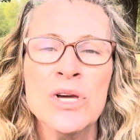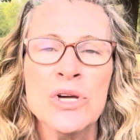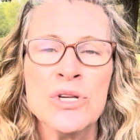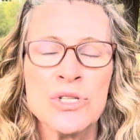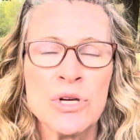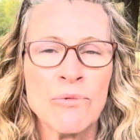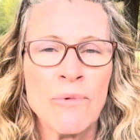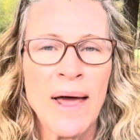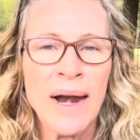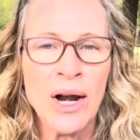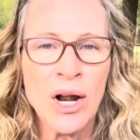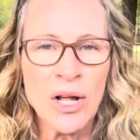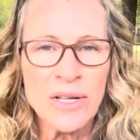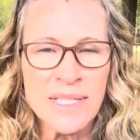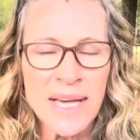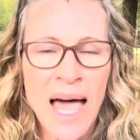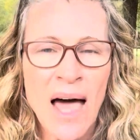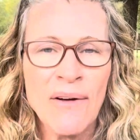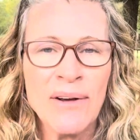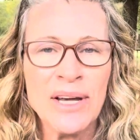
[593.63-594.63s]
So write it all
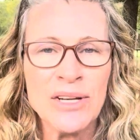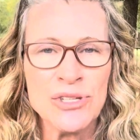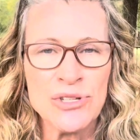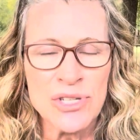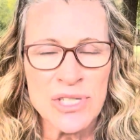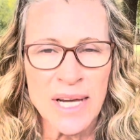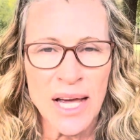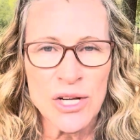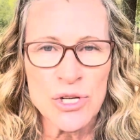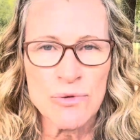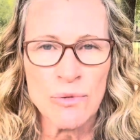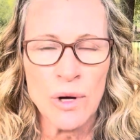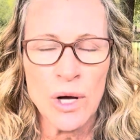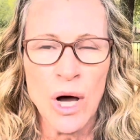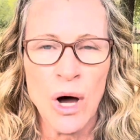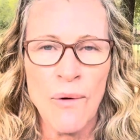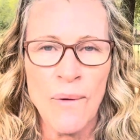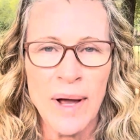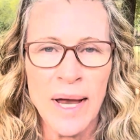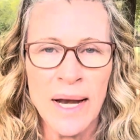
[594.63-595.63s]
down, get your schedule
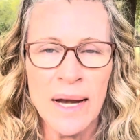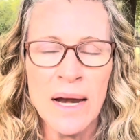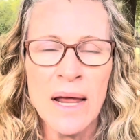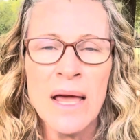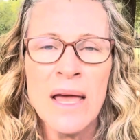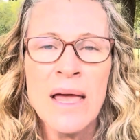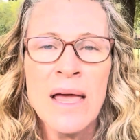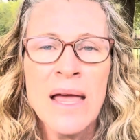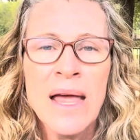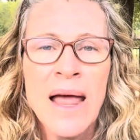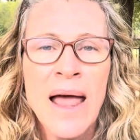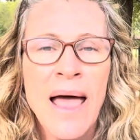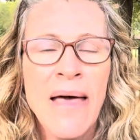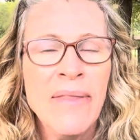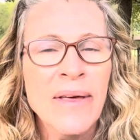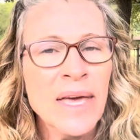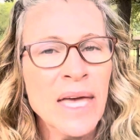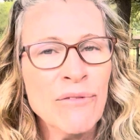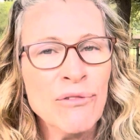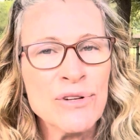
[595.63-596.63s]
going,
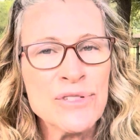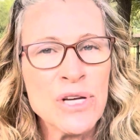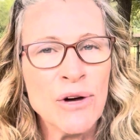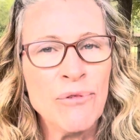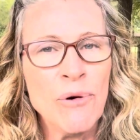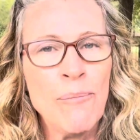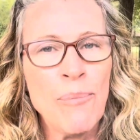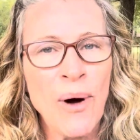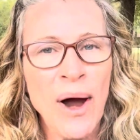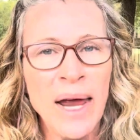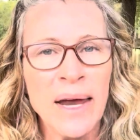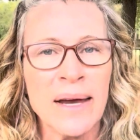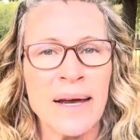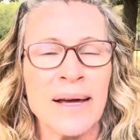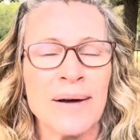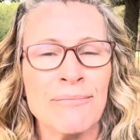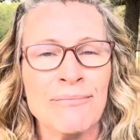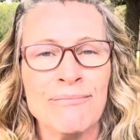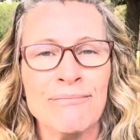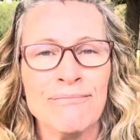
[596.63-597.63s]
and then give yourself a
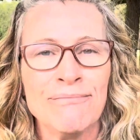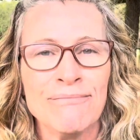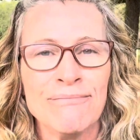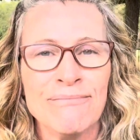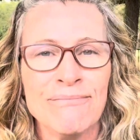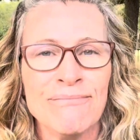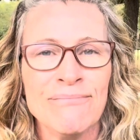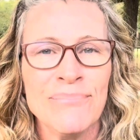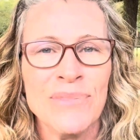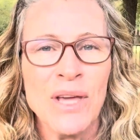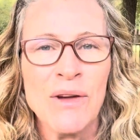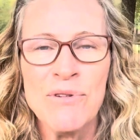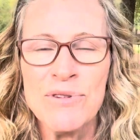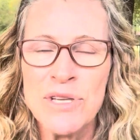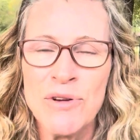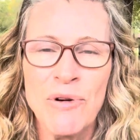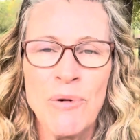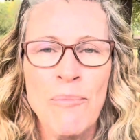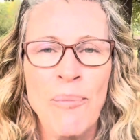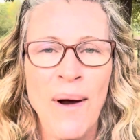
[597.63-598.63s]
break. Give
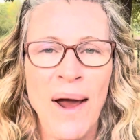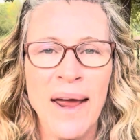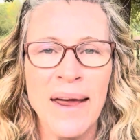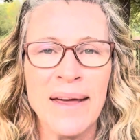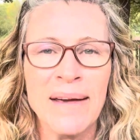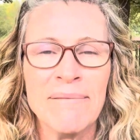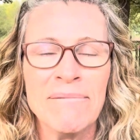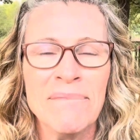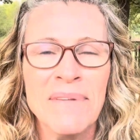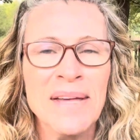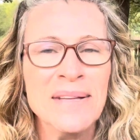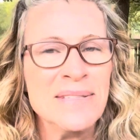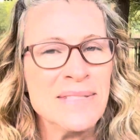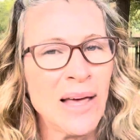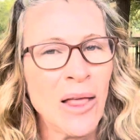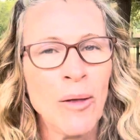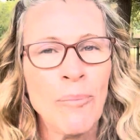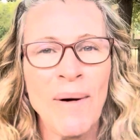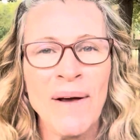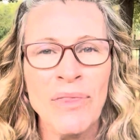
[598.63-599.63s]
yourself a break and
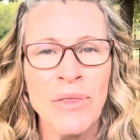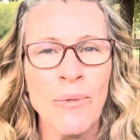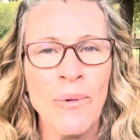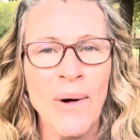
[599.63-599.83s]
celebrate the